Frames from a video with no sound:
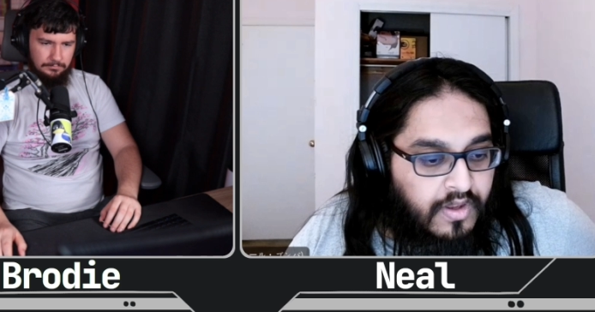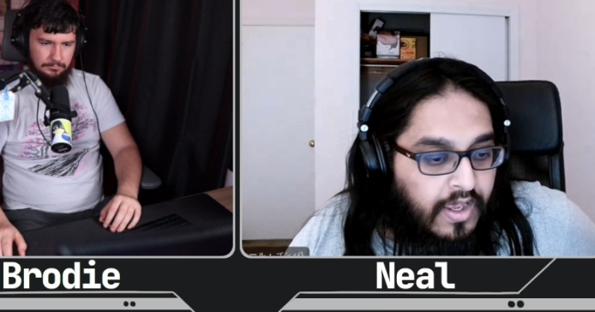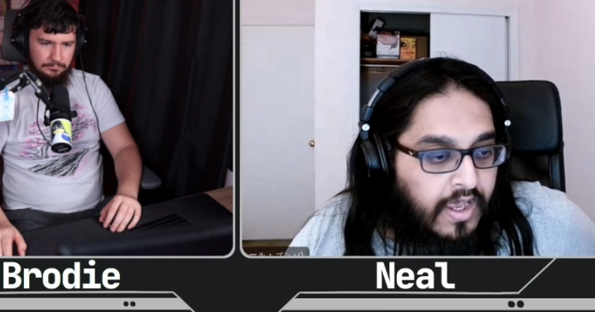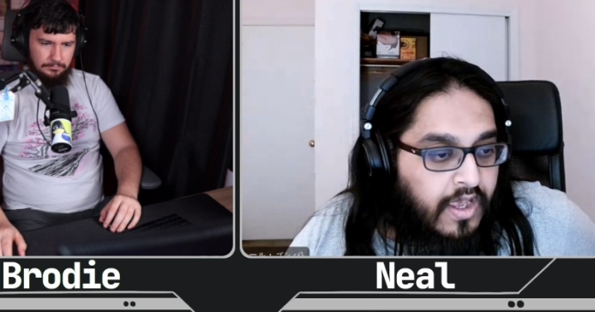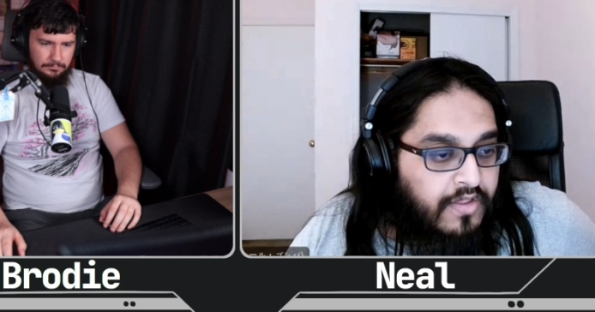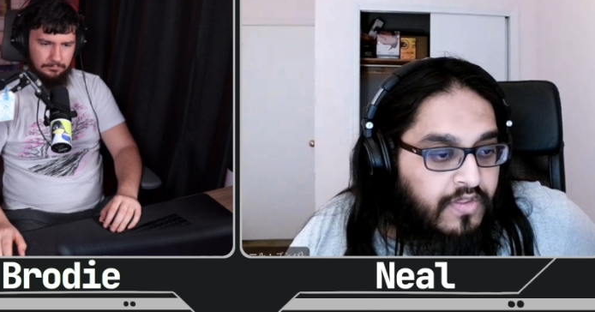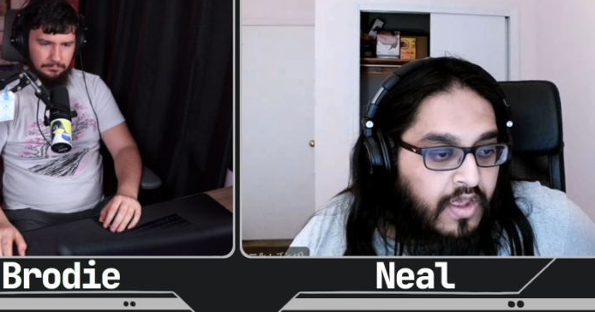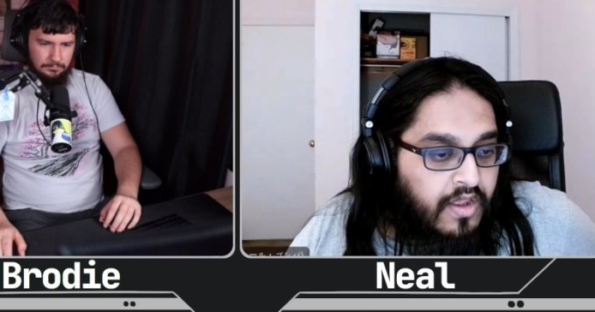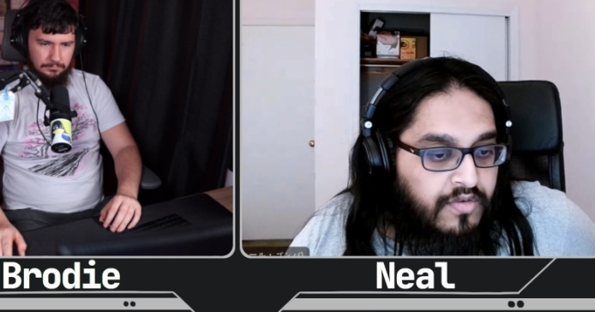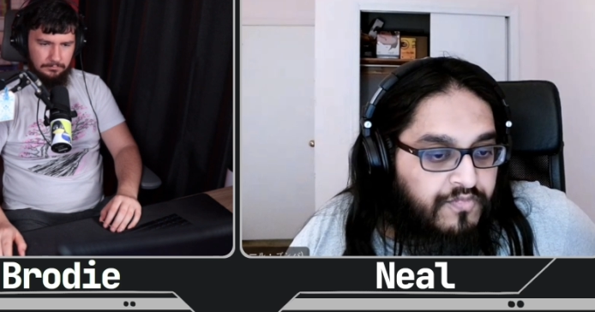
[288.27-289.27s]
Speaker 1: And
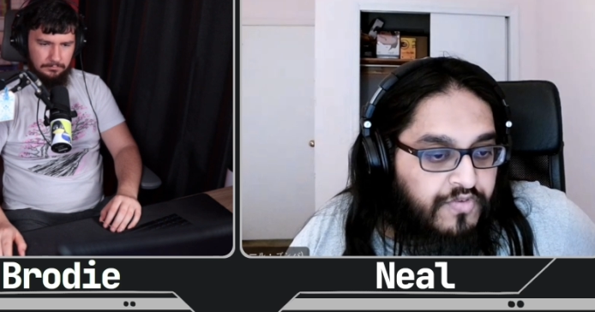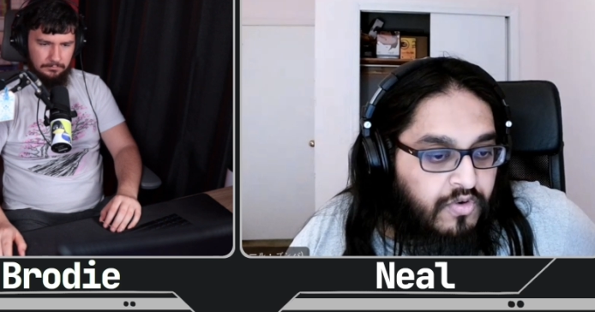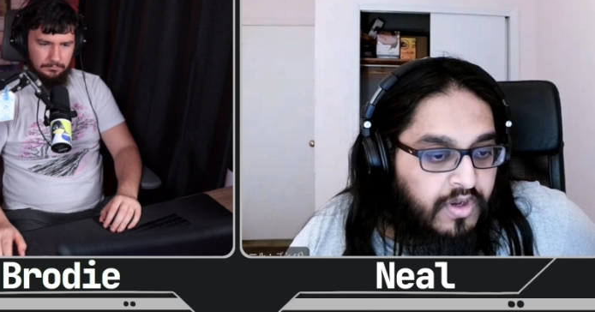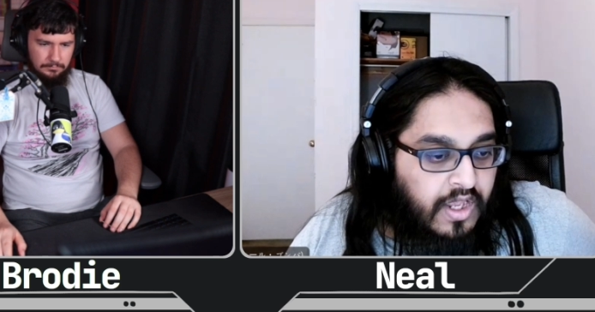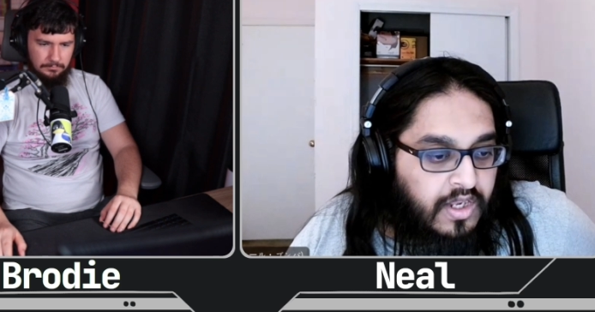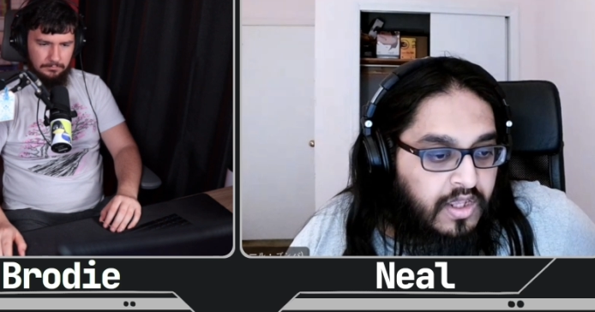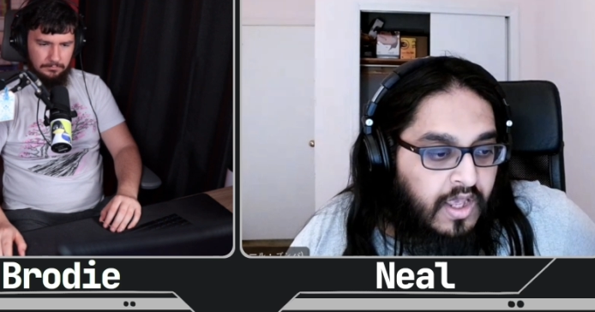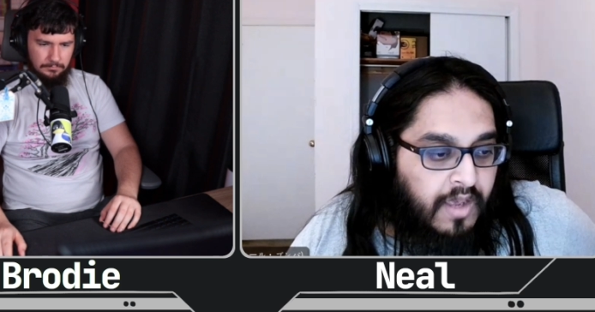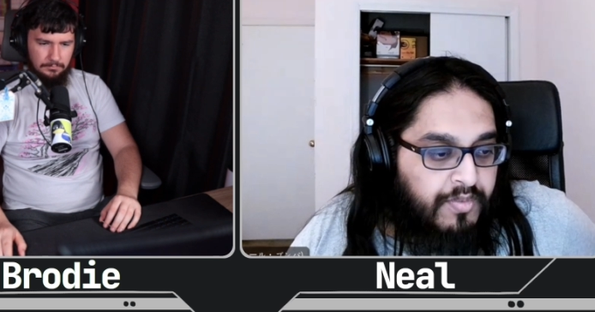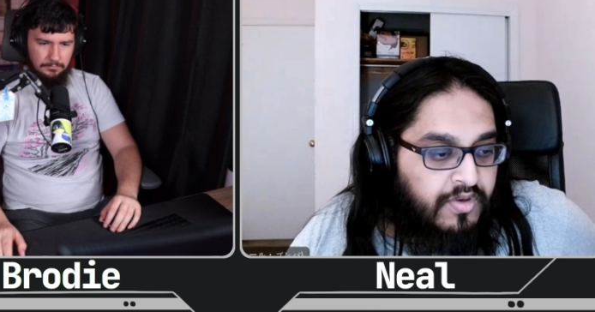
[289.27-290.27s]
then Fedora KDE
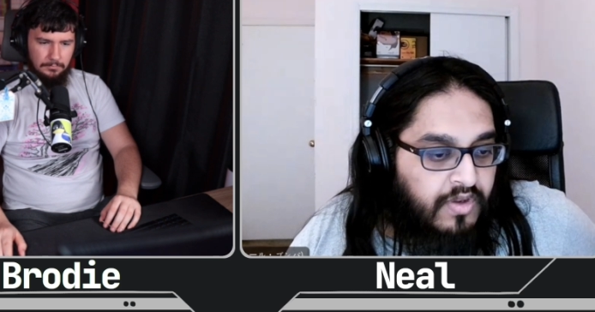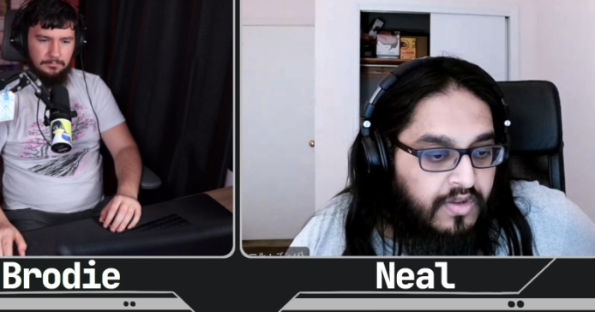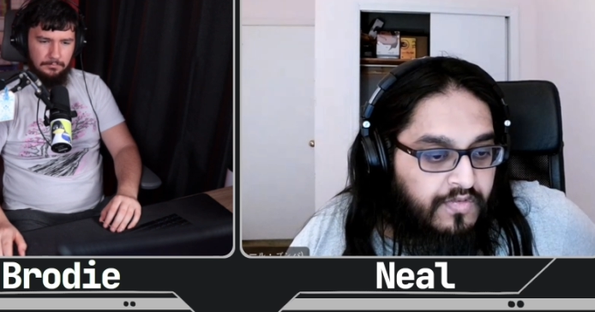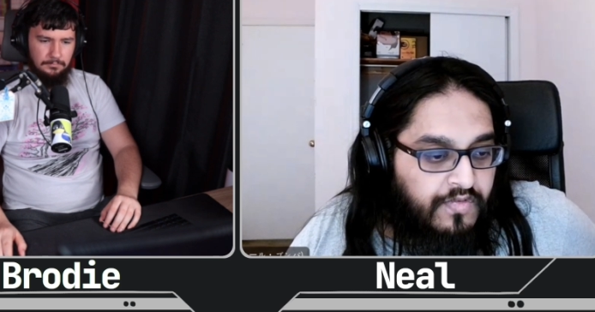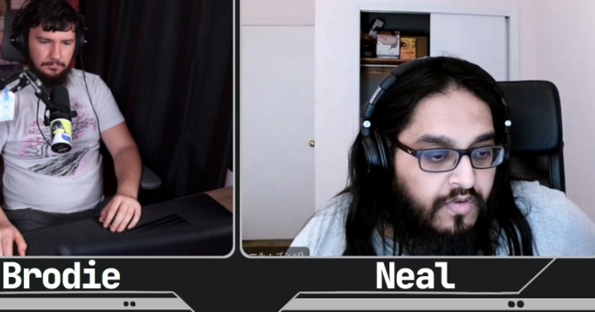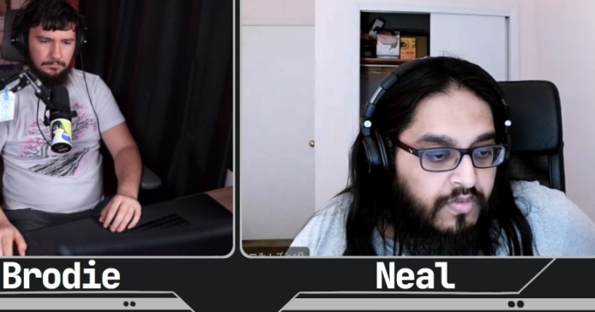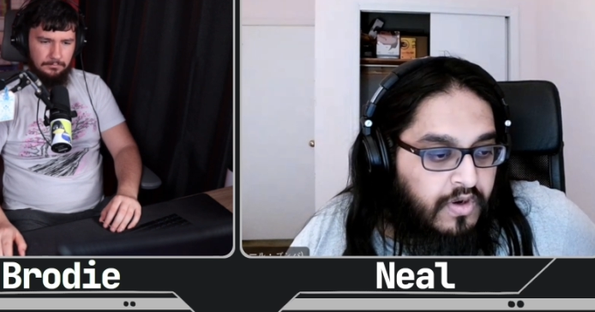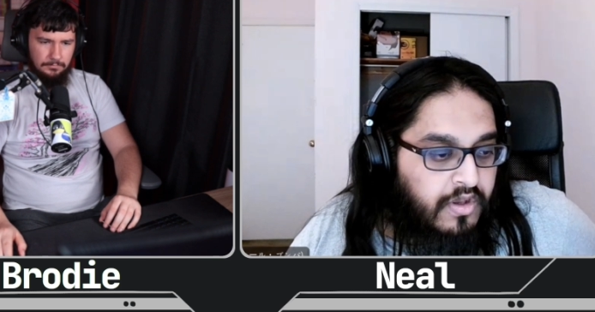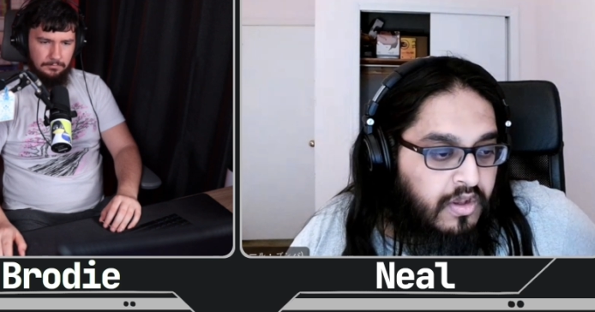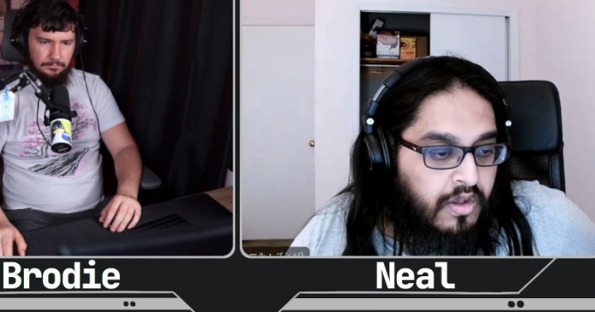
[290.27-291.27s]
happened, and so
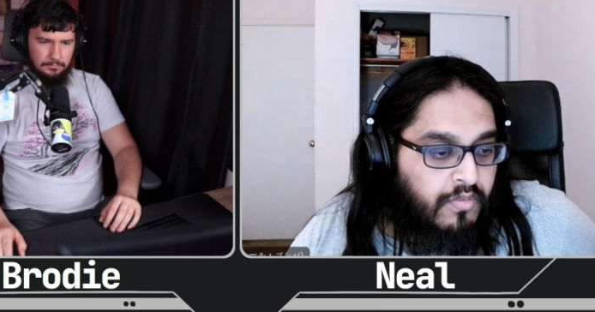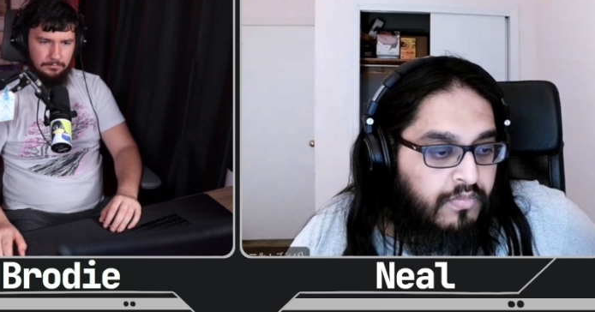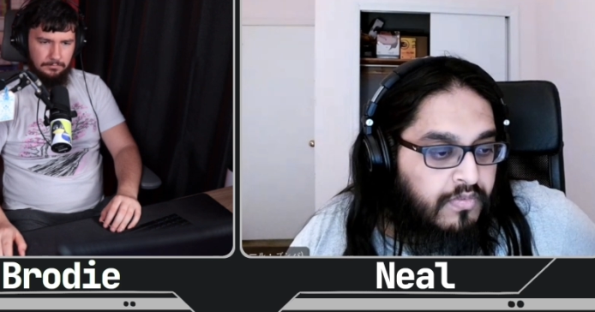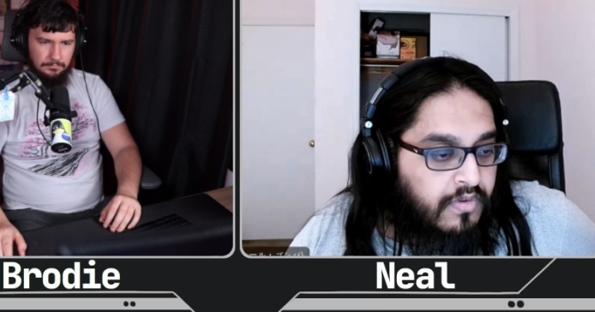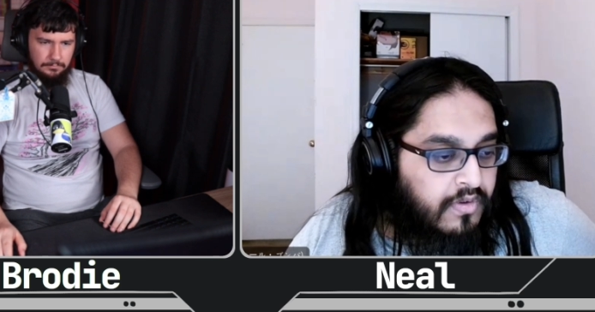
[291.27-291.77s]
there you go.